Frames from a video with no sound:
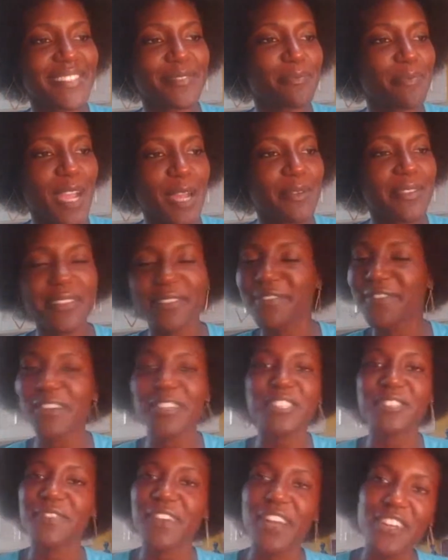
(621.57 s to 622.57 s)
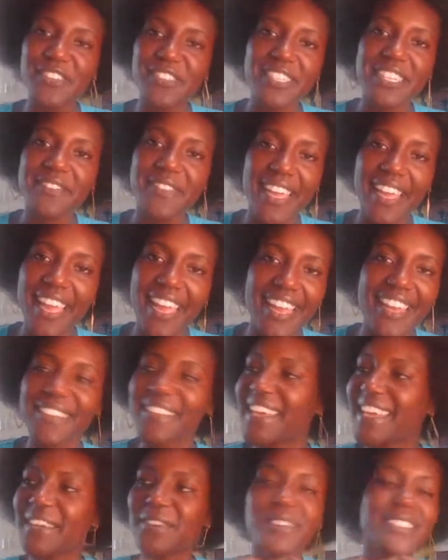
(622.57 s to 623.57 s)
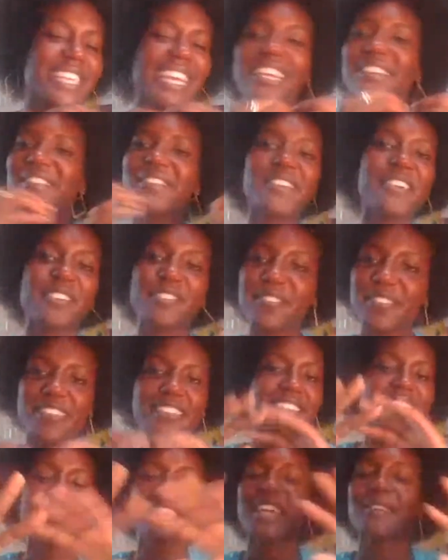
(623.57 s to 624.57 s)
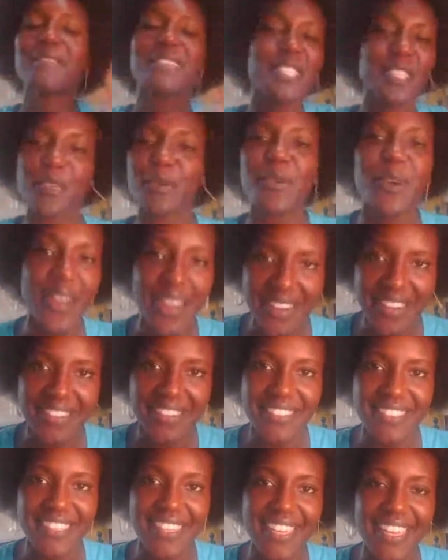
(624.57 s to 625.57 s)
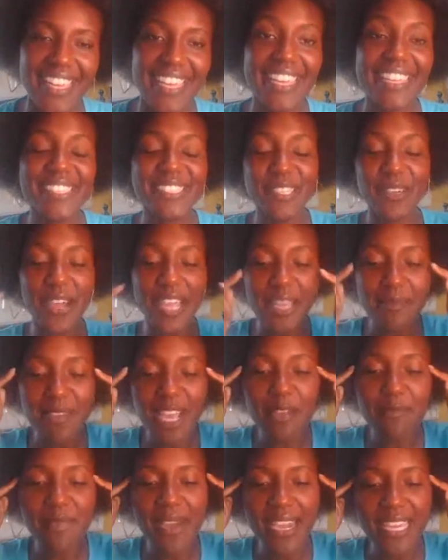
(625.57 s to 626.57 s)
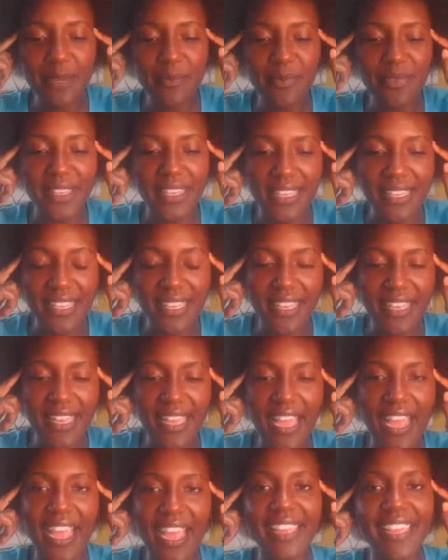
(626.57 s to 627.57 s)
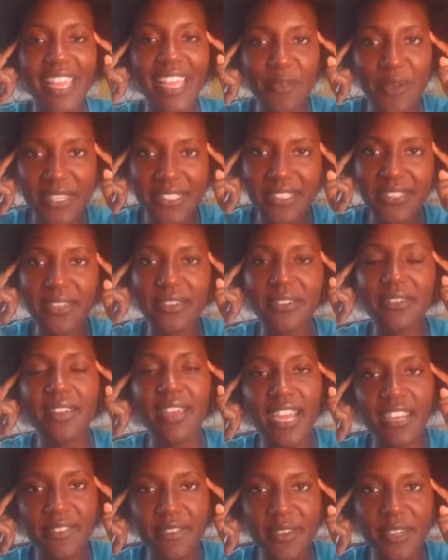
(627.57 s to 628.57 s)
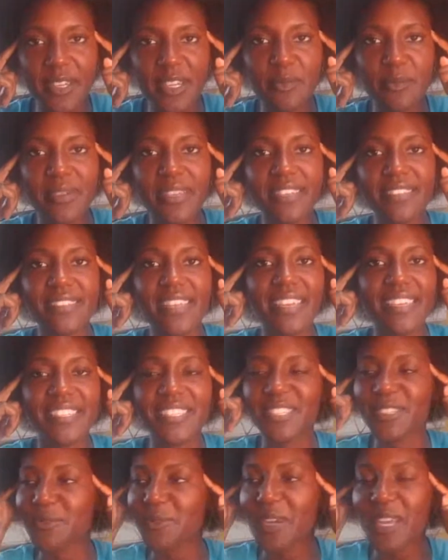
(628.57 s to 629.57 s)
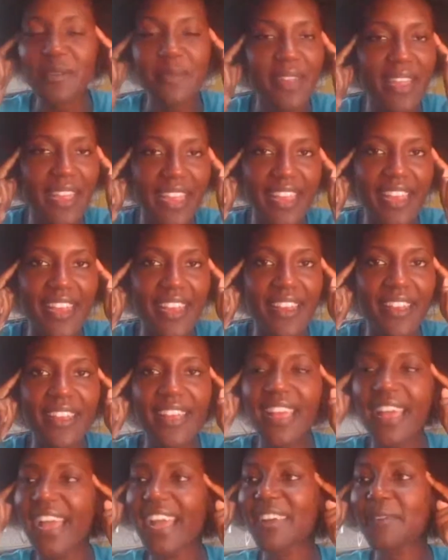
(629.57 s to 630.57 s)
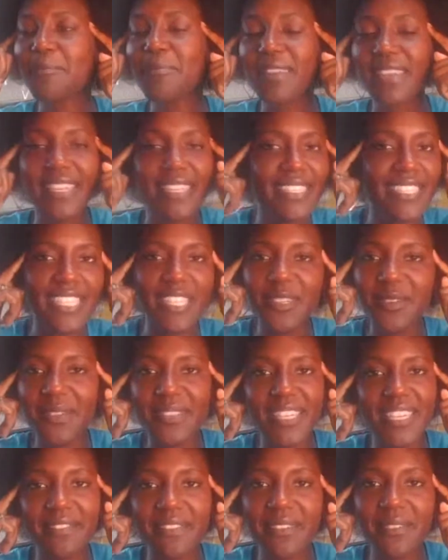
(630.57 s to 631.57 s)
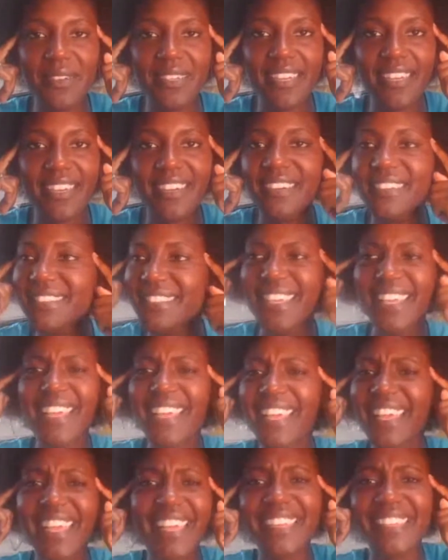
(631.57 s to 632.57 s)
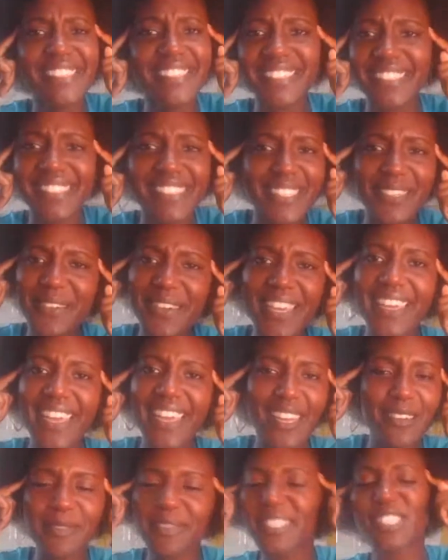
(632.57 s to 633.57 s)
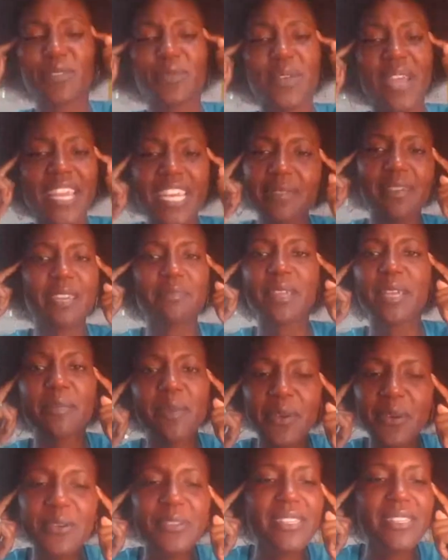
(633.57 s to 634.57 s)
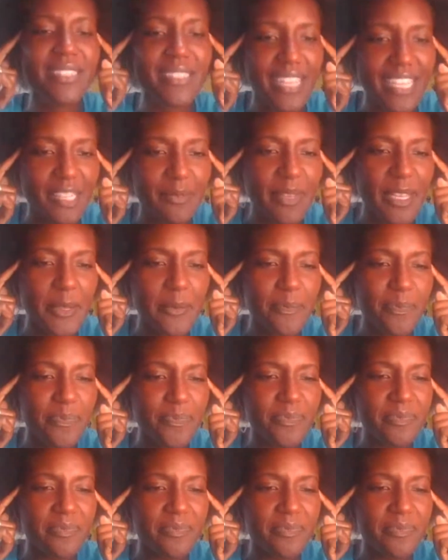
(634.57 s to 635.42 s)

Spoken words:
probably the first version of hair that was ever came into the world. So in my mind, I'm thinking, I can't wait to go to Africa because I can just wear my hair, I can blend in with everyone else, and it's just the way I would be surrounded by people who look like me.